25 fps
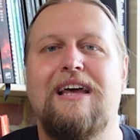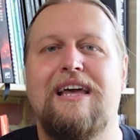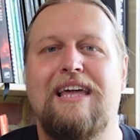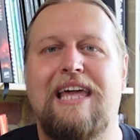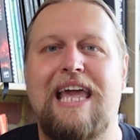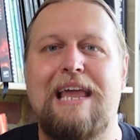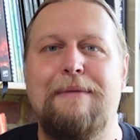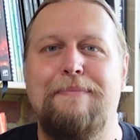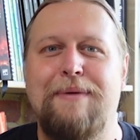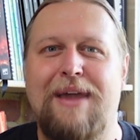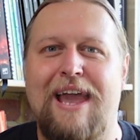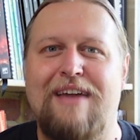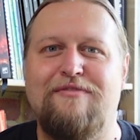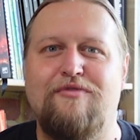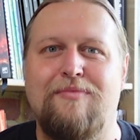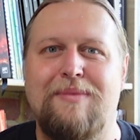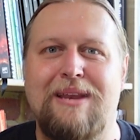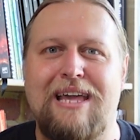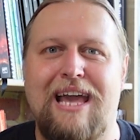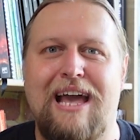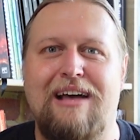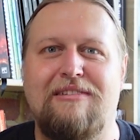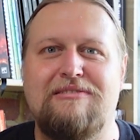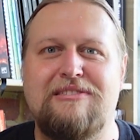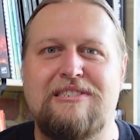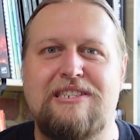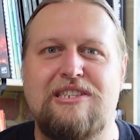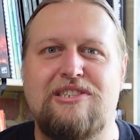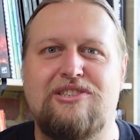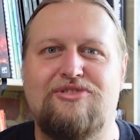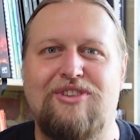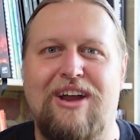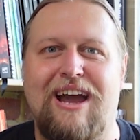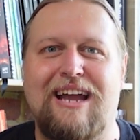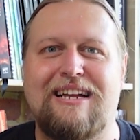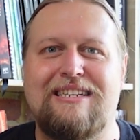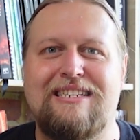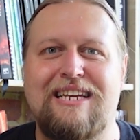keeping everybody else
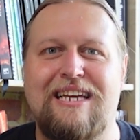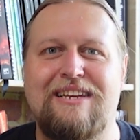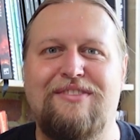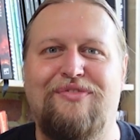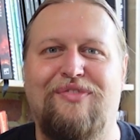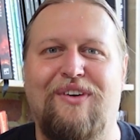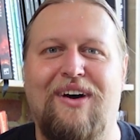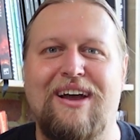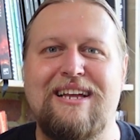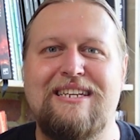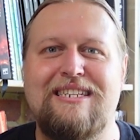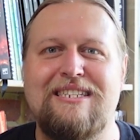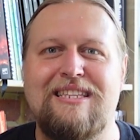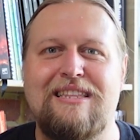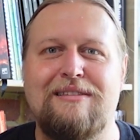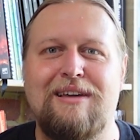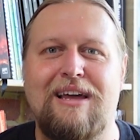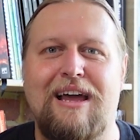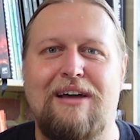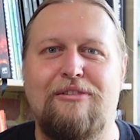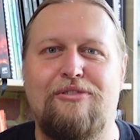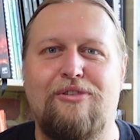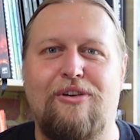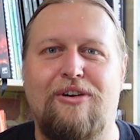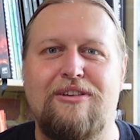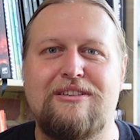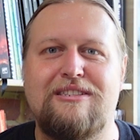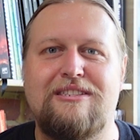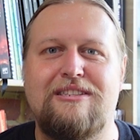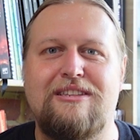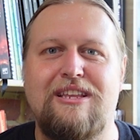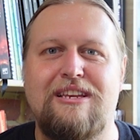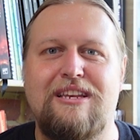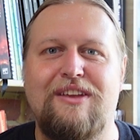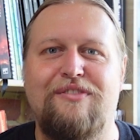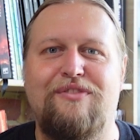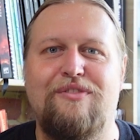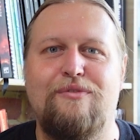distracted, fighting across
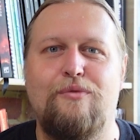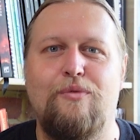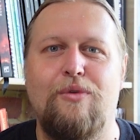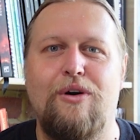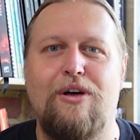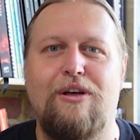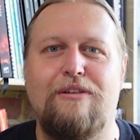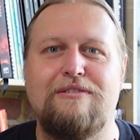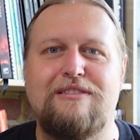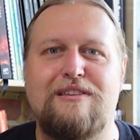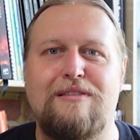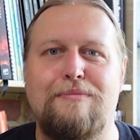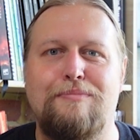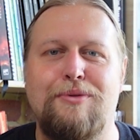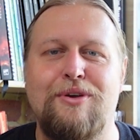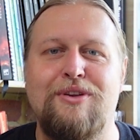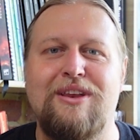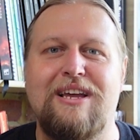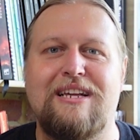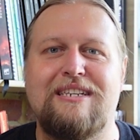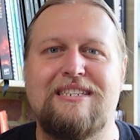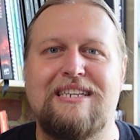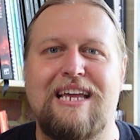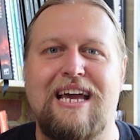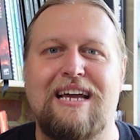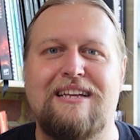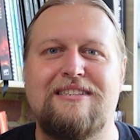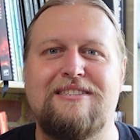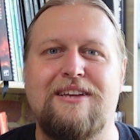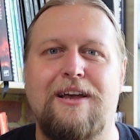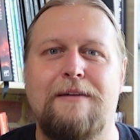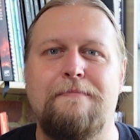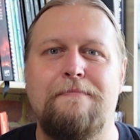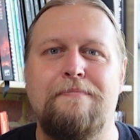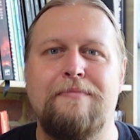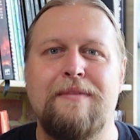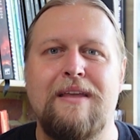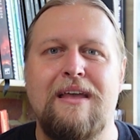the different worlds of the Punic
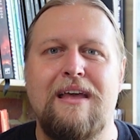sector,